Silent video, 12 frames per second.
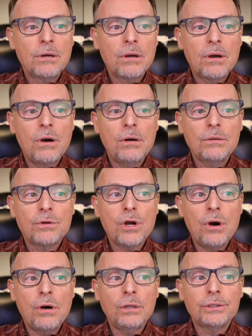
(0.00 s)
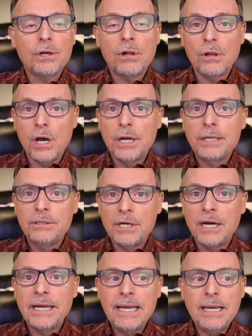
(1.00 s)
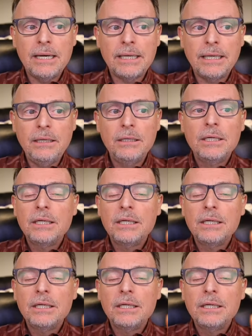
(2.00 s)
called Claude AI.